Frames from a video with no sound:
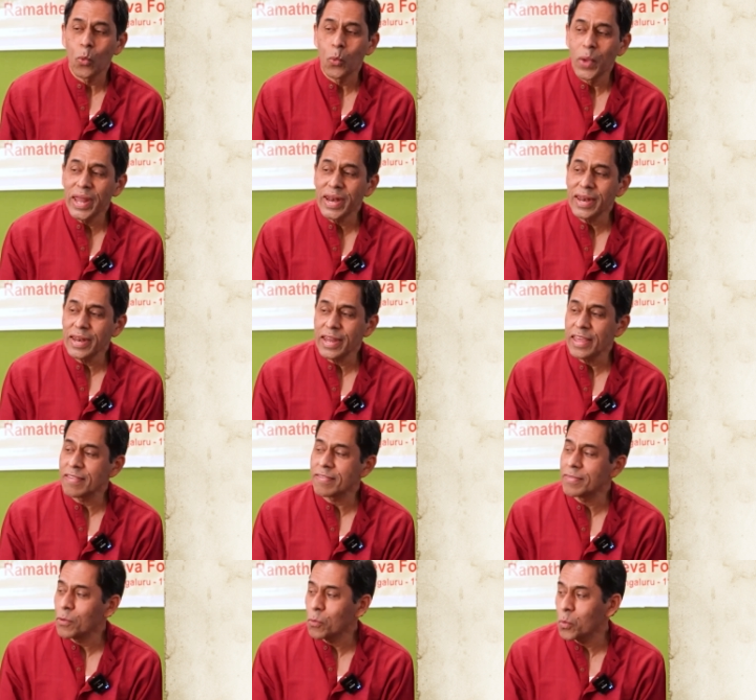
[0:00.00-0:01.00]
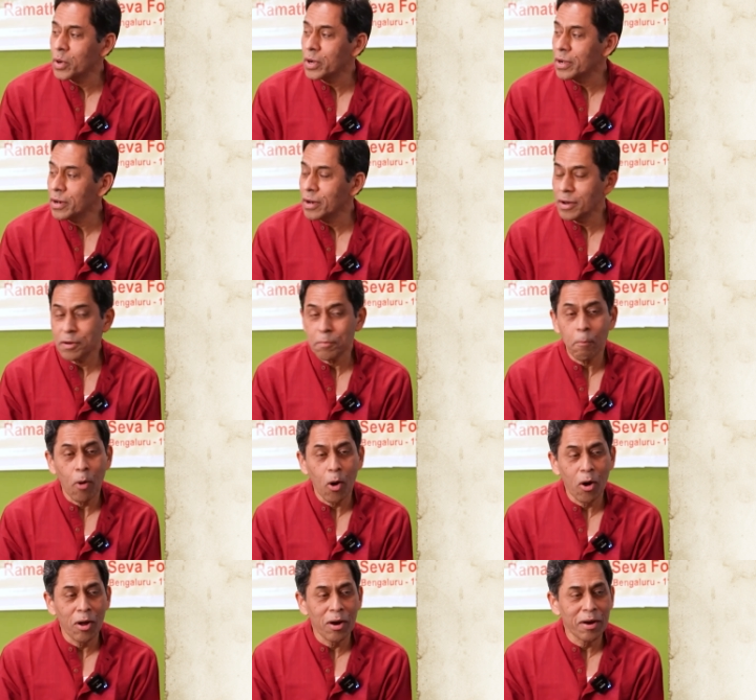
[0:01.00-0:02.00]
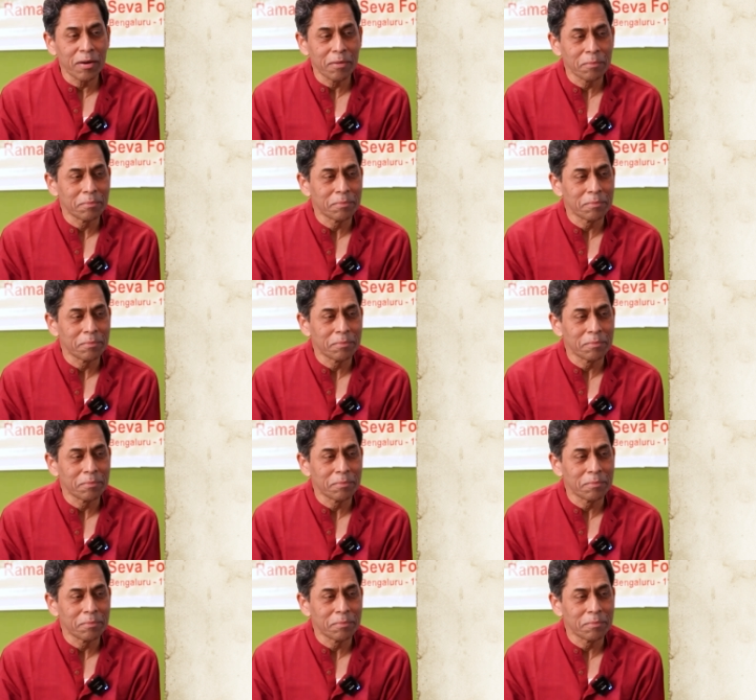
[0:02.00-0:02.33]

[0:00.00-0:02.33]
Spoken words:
When is the world born?